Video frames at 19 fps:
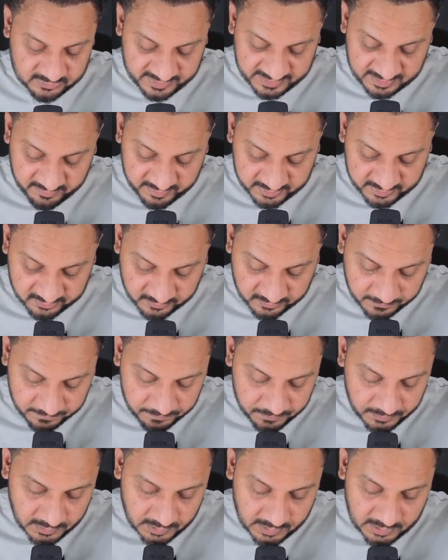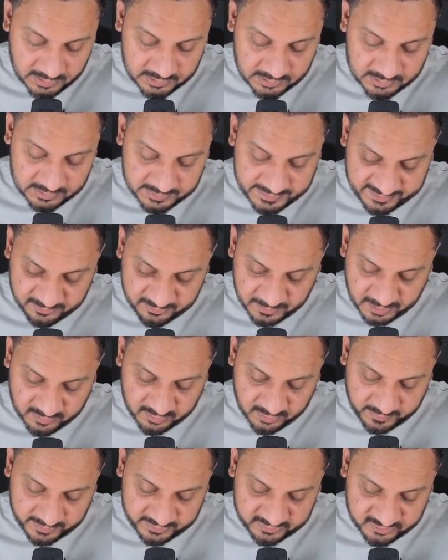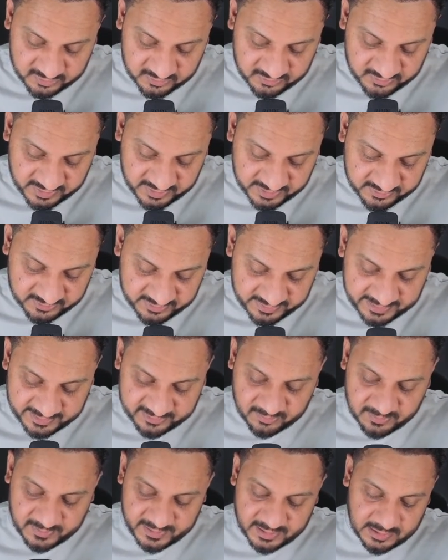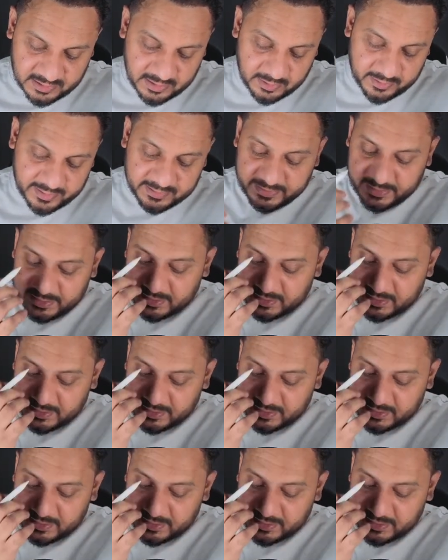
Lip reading: Anyways, the next part of the question says, and explain how, and then it